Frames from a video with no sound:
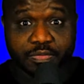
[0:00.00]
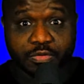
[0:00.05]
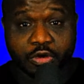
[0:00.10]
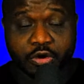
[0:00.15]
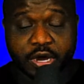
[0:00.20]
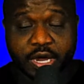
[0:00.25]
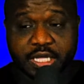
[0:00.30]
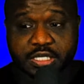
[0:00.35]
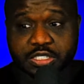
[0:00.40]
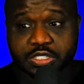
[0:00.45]
All
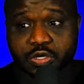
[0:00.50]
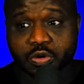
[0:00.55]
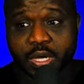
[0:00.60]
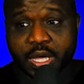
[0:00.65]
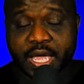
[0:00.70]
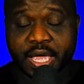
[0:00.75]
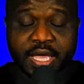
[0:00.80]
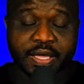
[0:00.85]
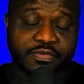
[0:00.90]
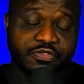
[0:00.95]
right. So
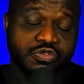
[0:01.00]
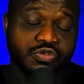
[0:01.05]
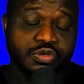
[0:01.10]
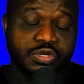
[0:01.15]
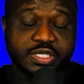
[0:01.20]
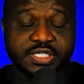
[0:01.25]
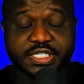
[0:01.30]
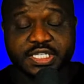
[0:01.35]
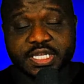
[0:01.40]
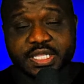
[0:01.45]
as you
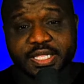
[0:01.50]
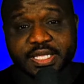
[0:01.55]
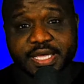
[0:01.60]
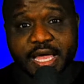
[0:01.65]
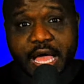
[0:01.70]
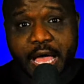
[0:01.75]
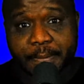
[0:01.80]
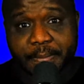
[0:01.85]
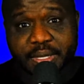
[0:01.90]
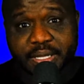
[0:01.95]
can see the
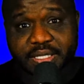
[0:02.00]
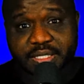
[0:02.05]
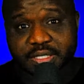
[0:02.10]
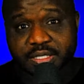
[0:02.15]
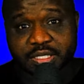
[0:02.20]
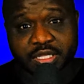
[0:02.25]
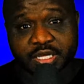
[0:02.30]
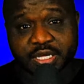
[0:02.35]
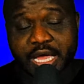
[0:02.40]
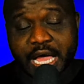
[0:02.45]

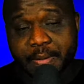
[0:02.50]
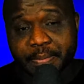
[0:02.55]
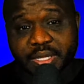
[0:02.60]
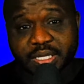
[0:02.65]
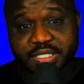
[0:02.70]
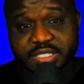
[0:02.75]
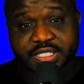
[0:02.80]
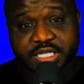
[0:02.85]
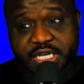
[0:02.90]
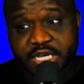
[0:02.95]

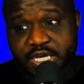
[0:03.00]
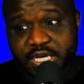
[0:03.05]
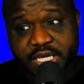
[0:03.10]
comics,